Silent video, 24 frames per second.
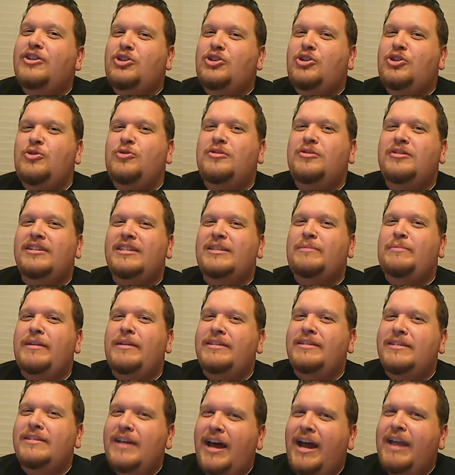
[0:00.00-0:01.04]
going to choose to
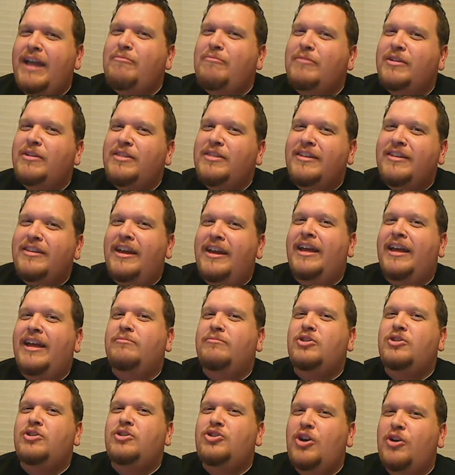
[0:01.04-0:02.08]
spend time with
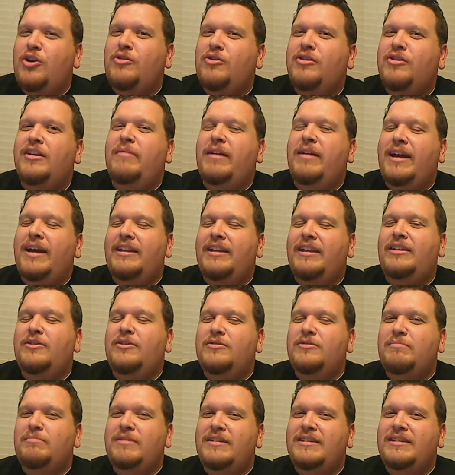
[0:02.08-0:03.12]
them to show them how to
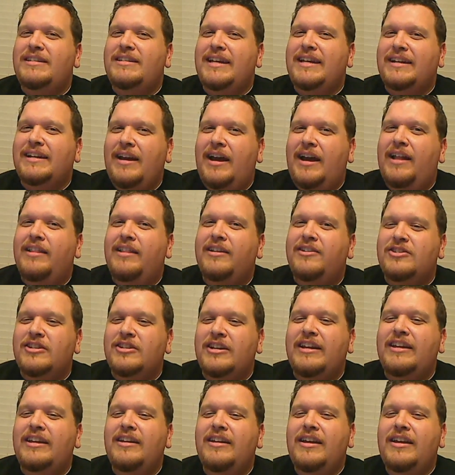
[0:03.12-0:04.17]
use a piece of
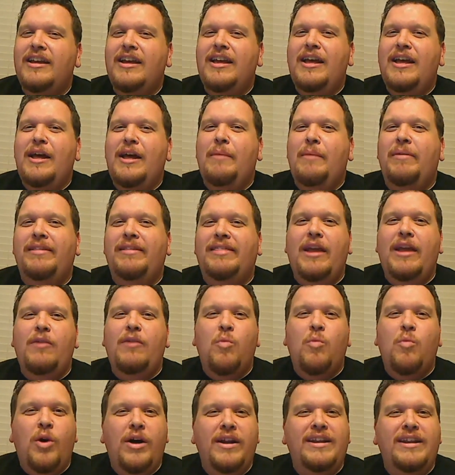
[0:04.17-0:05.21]
technology. But
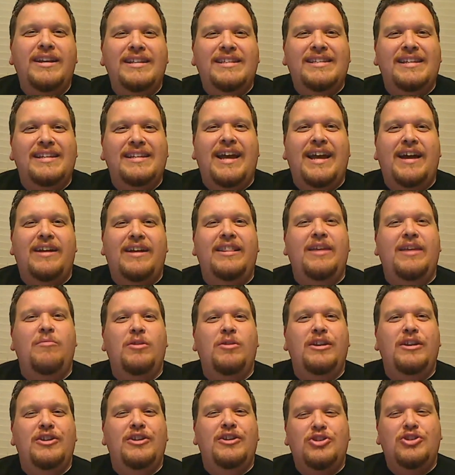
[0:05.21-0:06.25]
they wanted to sit down and they
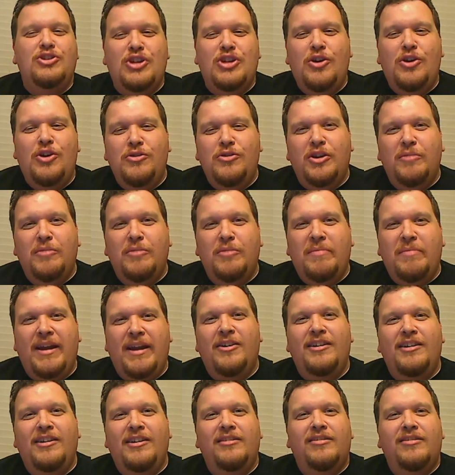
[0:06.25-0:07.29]
wanted to show their
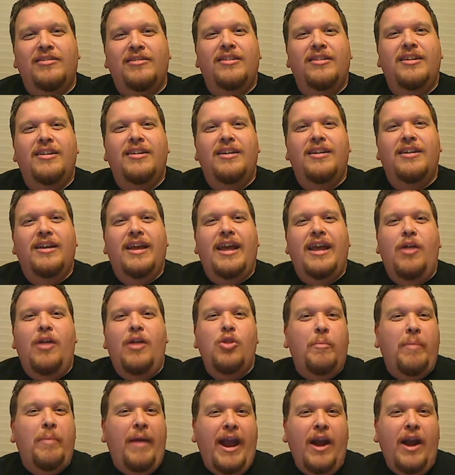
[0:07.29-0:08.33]
parents,
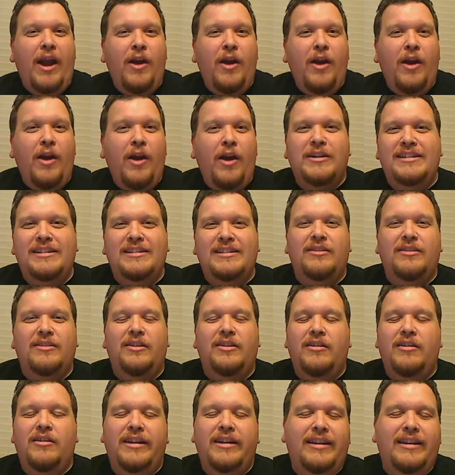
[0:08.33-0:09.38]
and their parents wanted
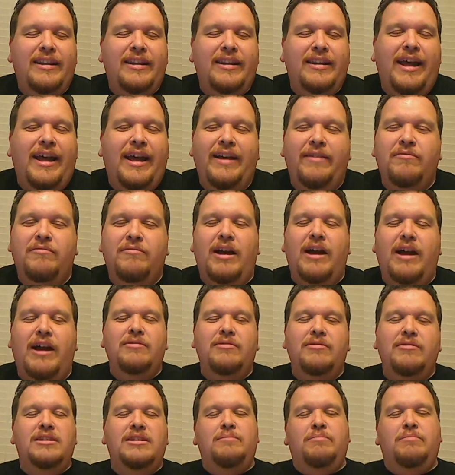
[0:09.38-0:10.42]
to learn. And
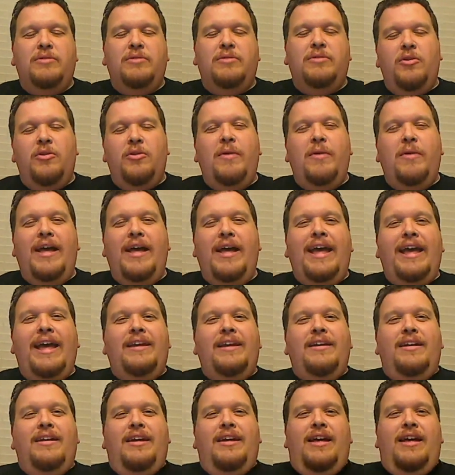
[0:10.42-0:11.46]
I was just blown
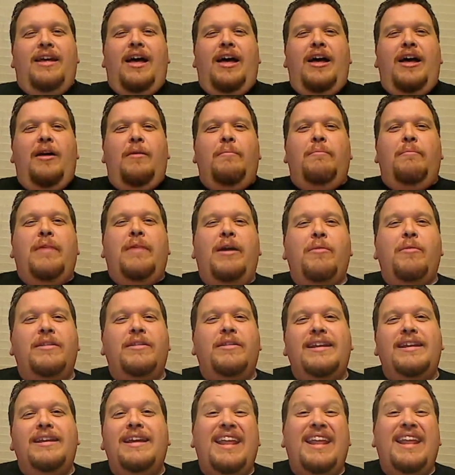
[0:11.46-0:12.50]
away by
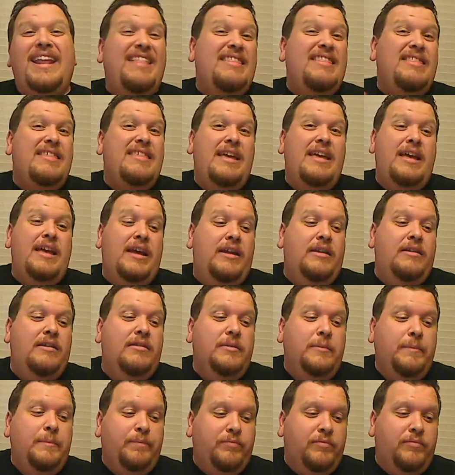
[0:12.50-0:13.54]
what they did. And
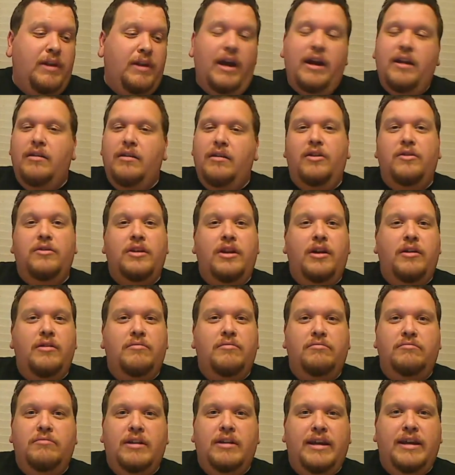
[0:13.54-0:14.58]
then, I don't know, do
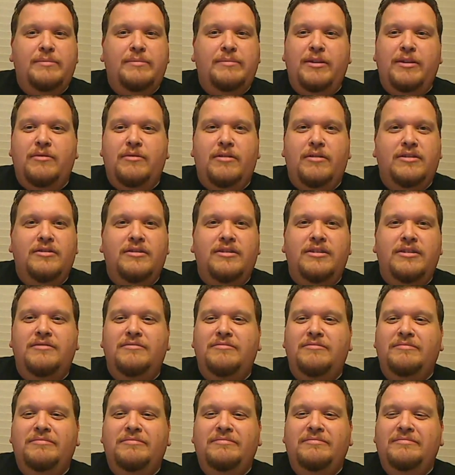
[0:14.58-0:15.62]
y'all want to ask me a
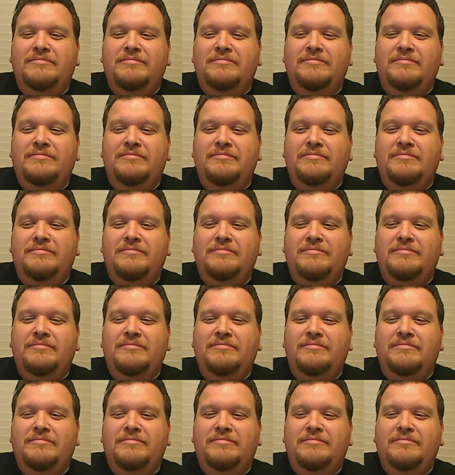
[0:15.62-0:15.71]
question?